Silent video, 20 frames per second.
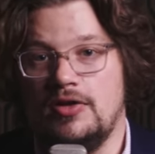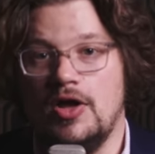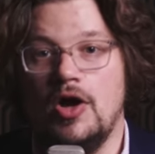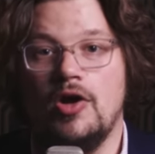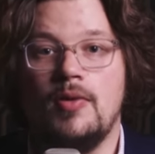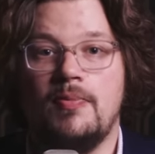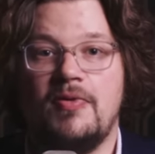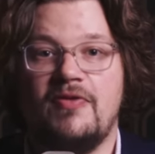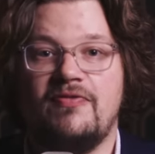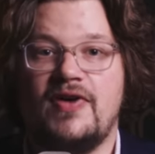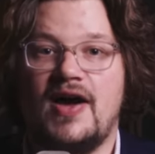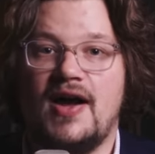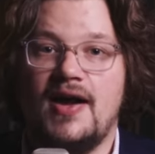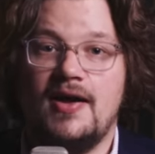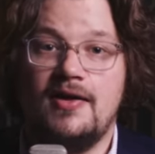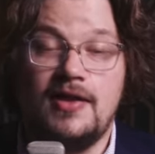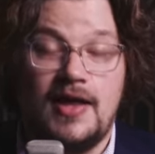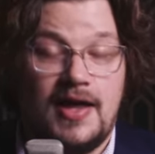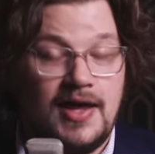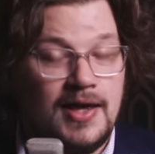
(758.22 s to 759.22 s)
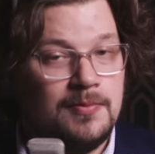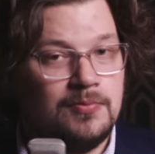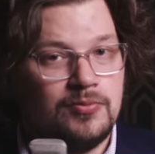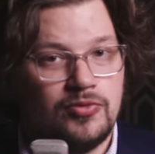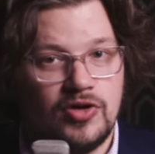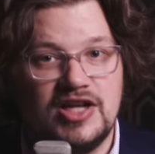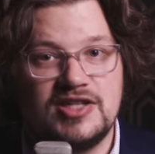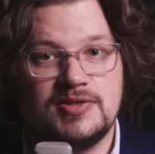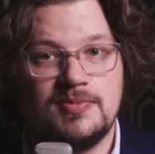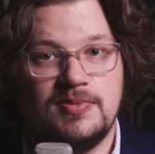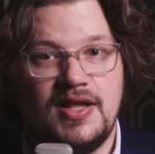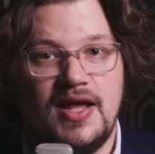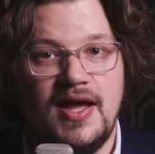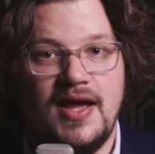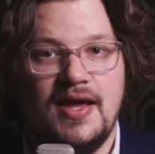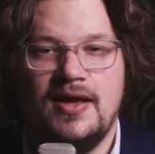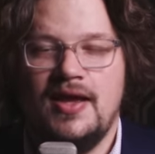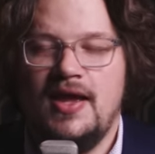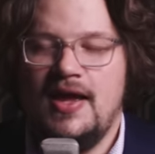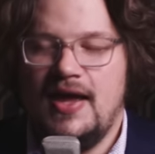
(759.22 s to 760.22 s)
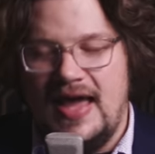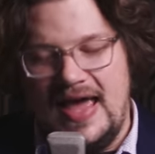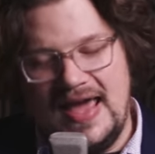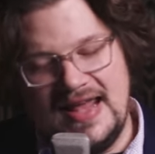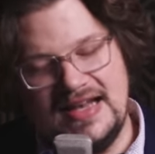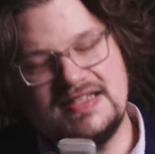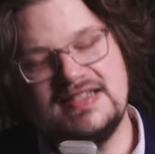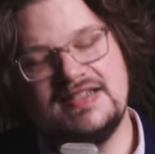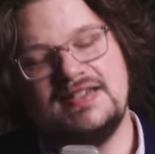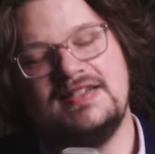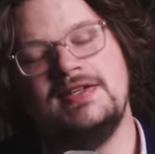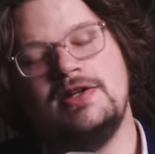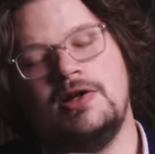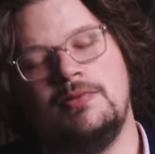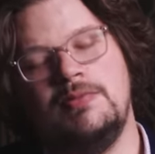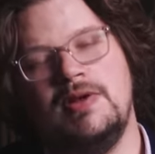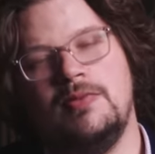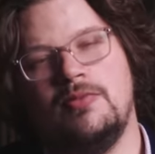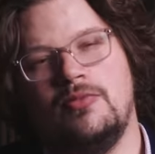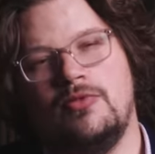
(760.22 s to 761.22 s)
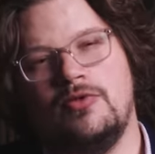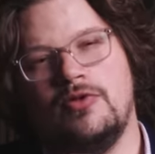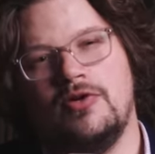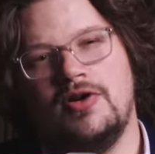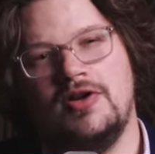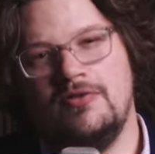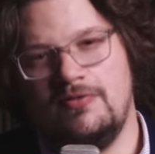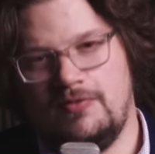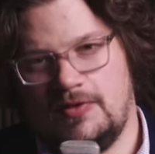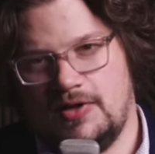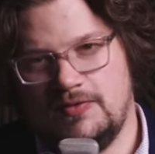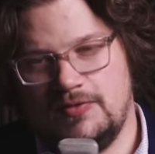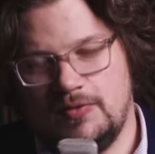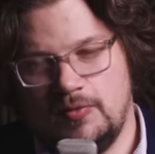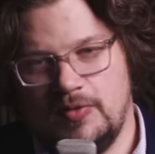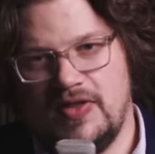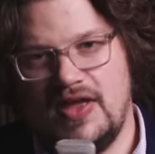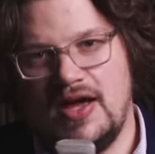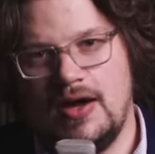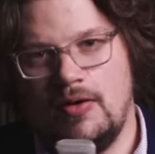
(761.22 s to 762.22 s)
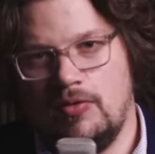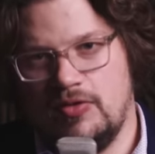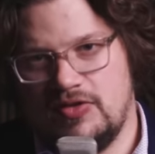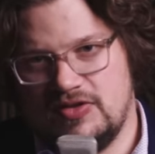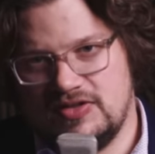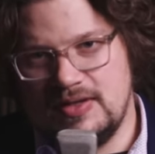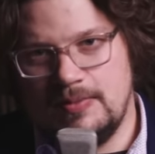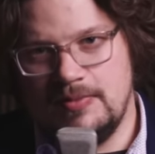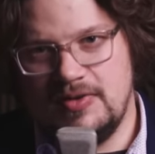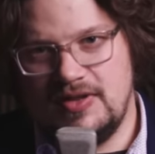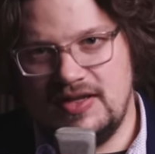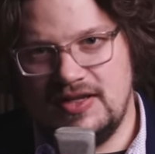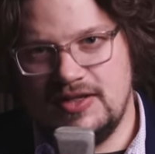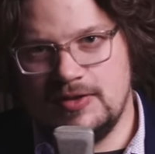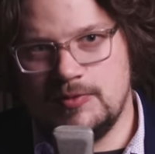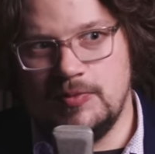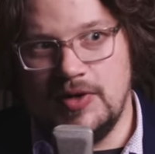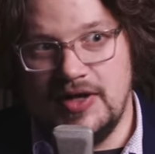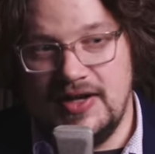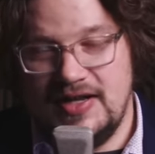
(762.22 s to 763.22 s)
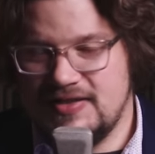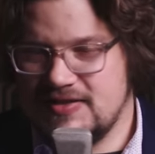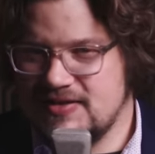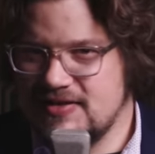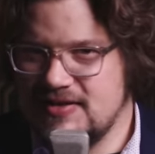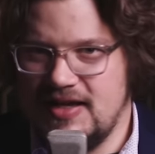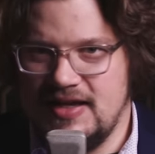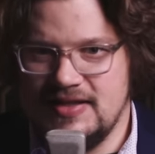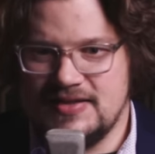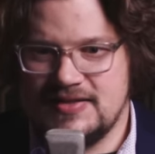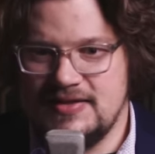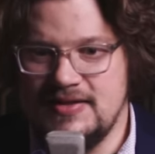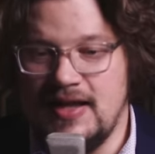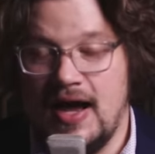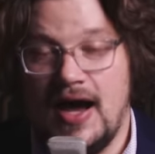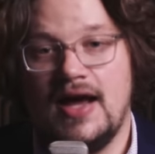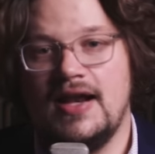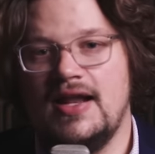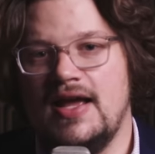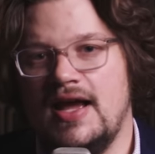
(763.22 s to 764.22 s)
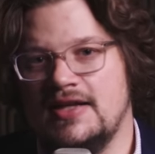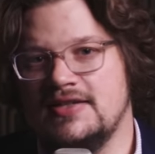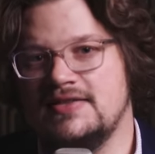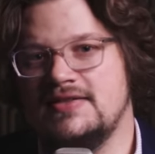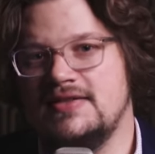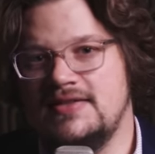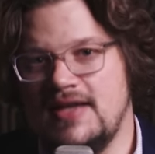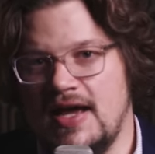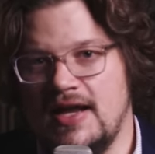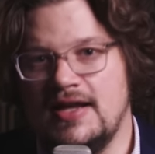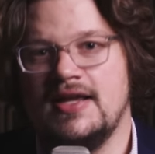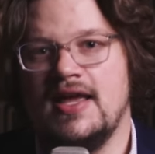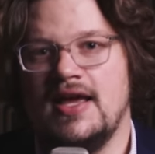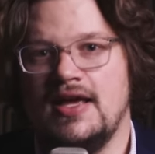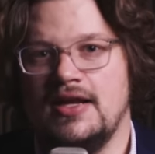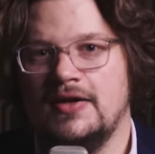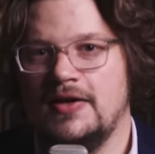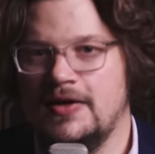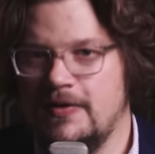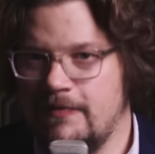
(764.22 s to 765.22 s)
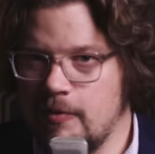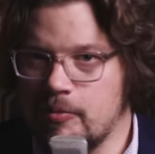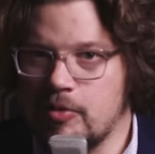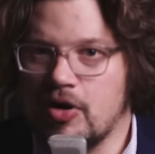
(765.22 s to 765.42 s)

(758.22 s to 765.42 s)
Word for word: Load up a file and press play. And it's a little bit more involved with that with some of these, but it's not as dedicated of a